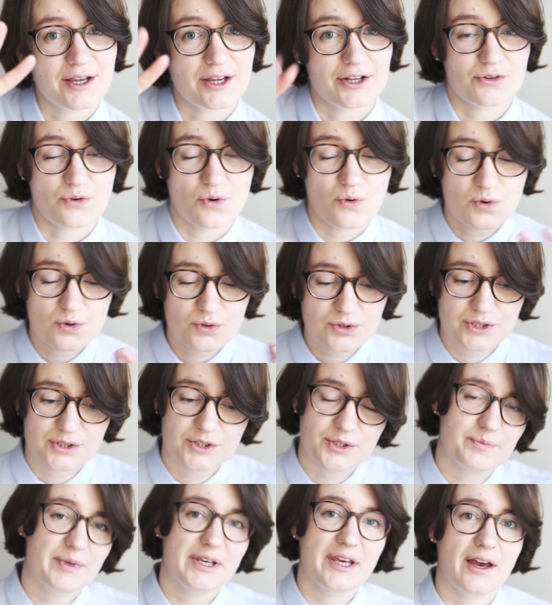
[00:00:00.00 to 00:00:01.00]
in order
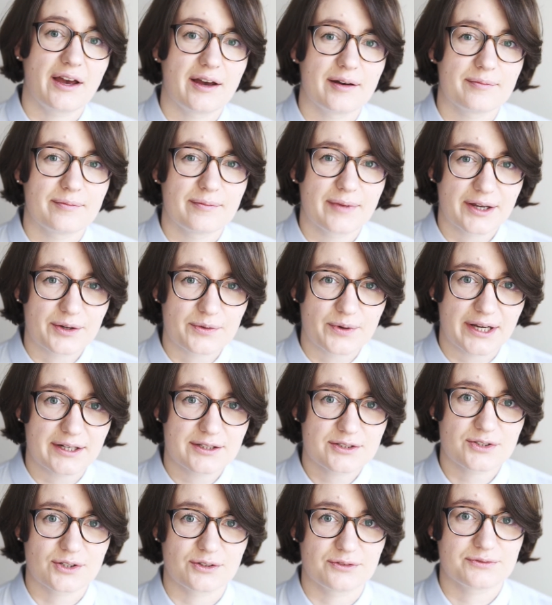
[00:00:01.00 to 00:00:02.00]
to become a
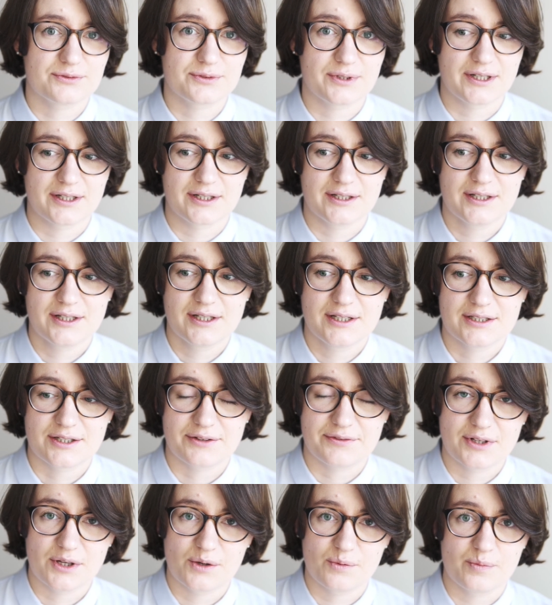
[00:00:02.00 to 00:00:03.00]
great software
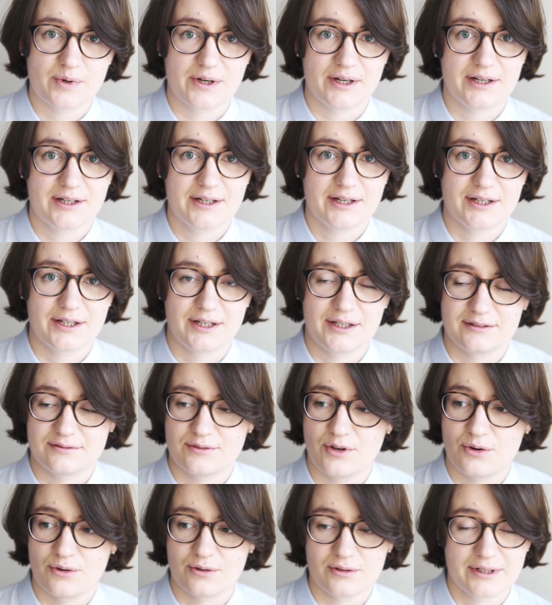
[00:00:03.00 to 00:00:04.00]
developer
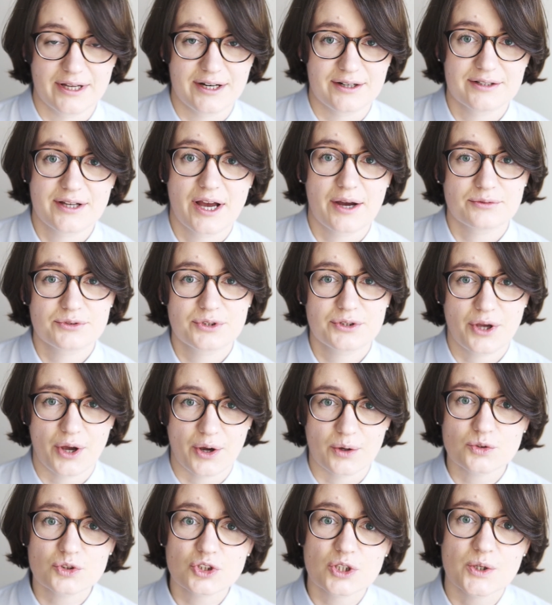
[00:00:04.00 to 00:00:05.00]
or learn how to
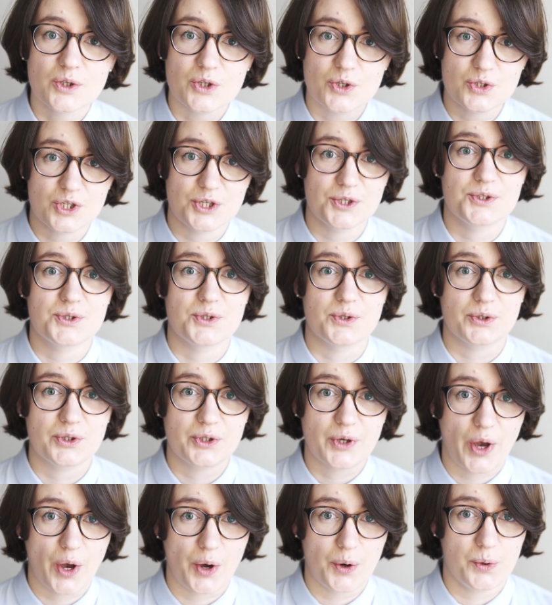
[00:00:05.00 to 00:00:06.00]
code, you need to
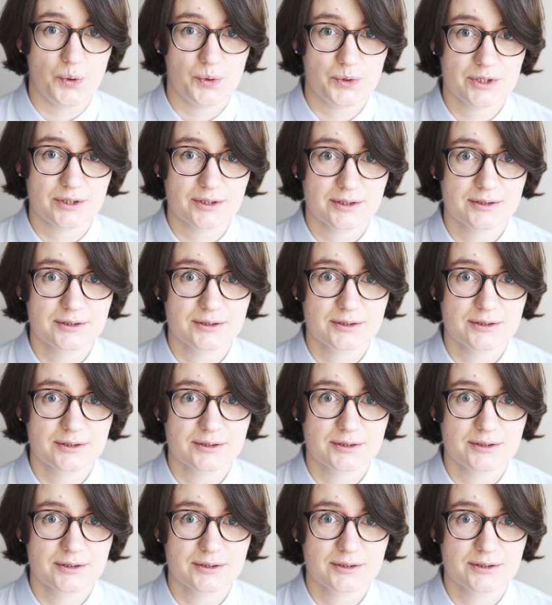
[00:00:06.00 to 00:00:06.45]
code.